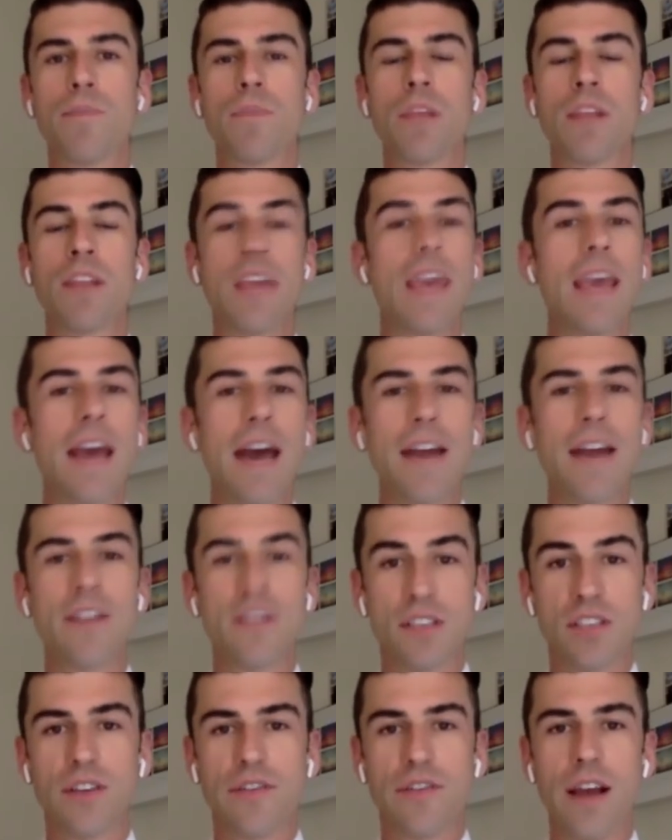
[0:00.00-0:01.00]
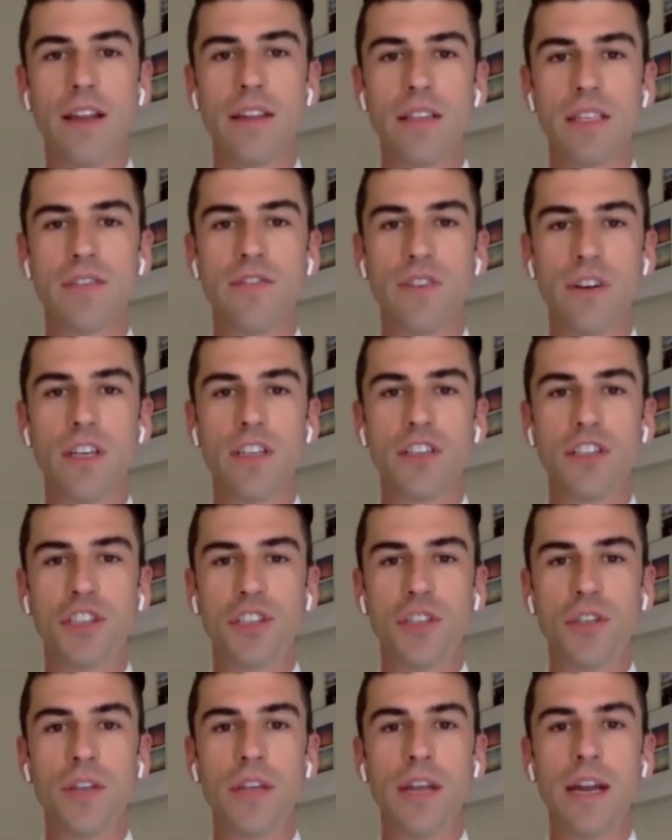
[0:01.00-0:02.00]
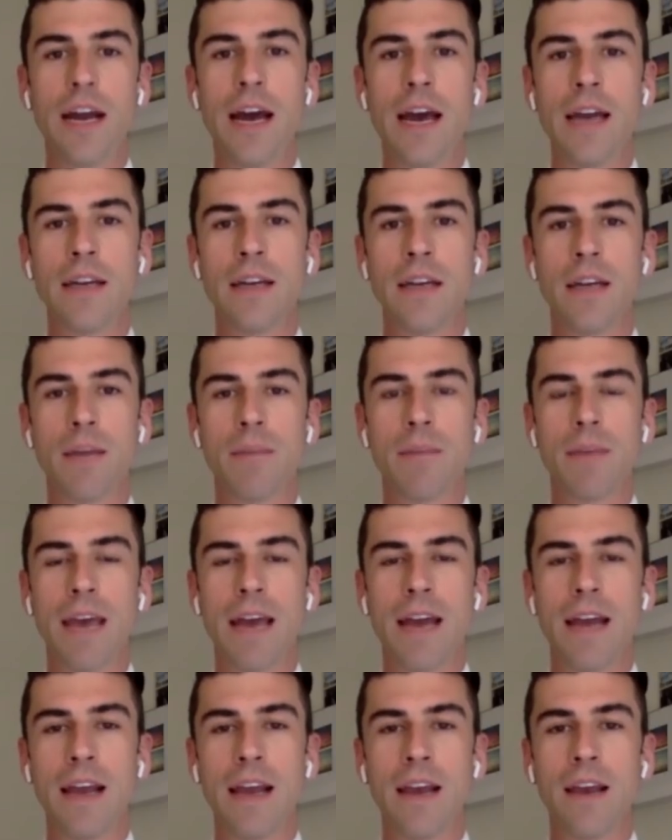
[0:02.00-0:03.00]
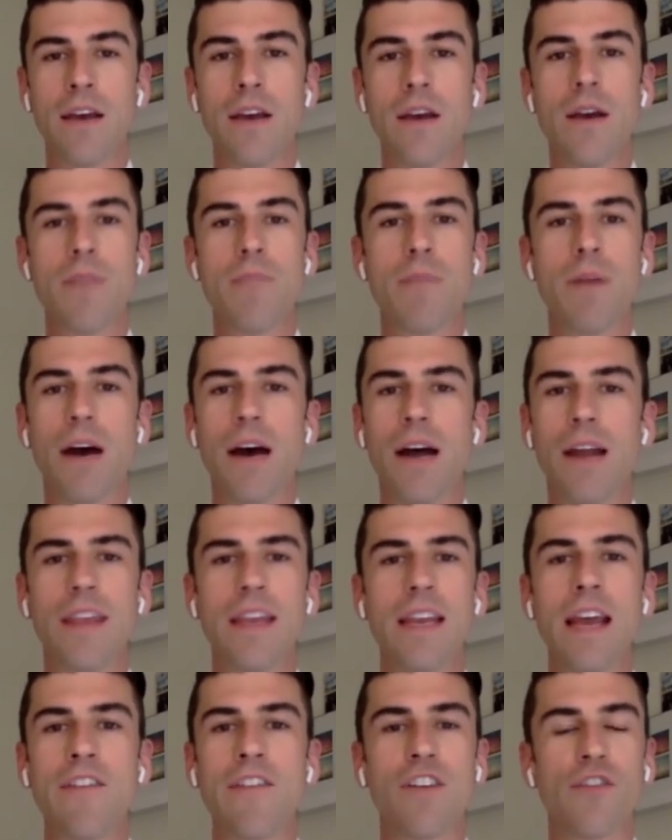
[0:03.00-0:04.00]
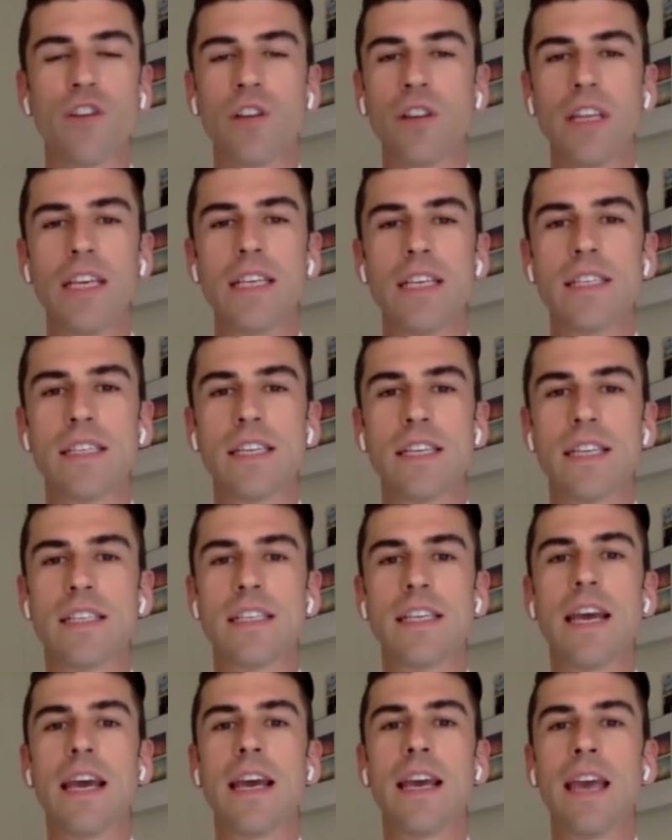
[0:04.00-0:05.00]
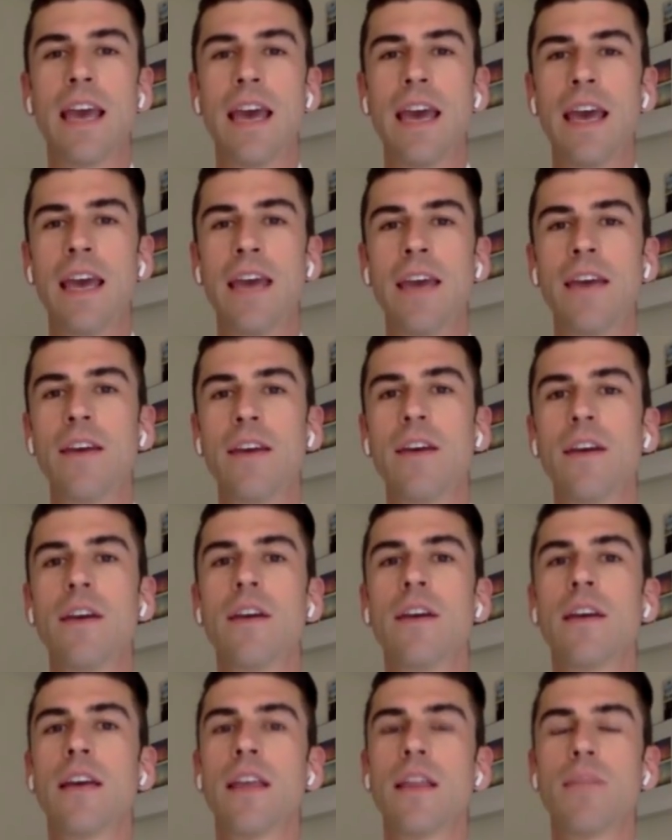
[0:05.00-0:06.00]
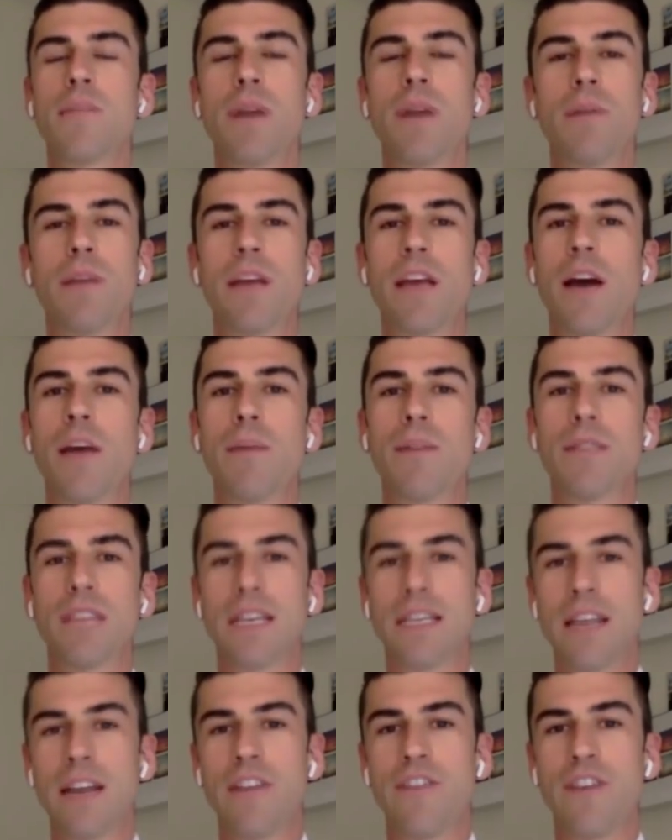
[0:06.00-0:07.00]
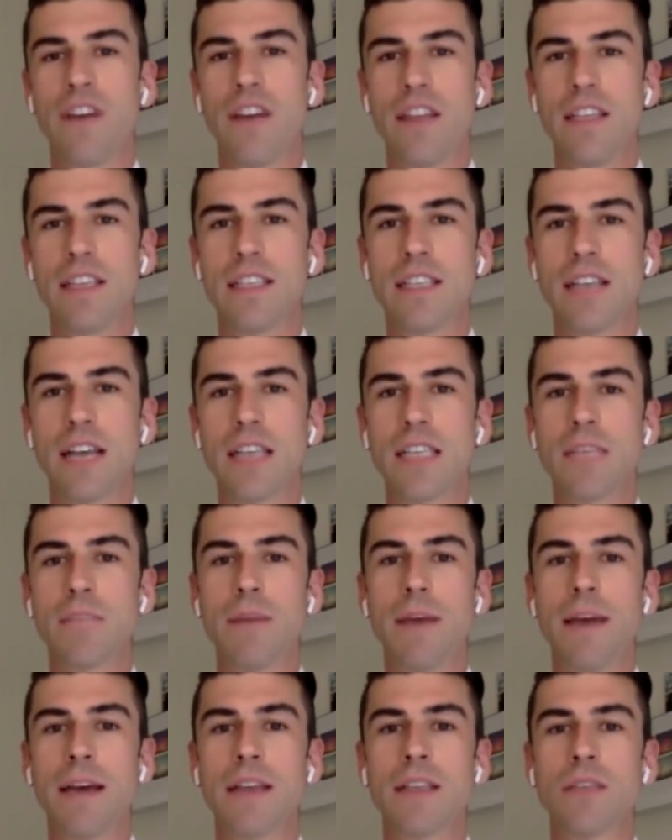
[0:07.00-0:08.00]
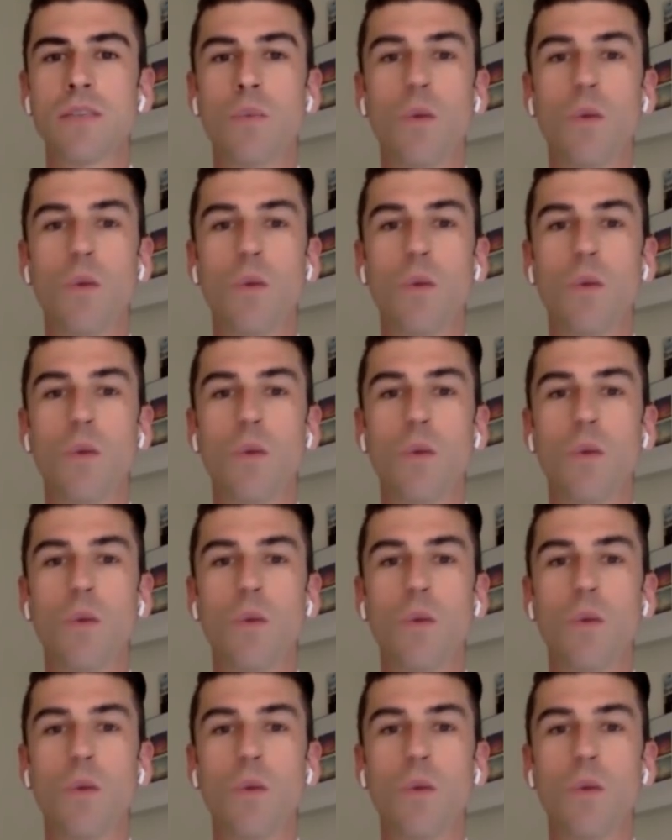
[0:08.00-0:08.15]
They had the surveillance footage too that I ended up getting, but they never released it saying, hey, can the public help us identify these suspects?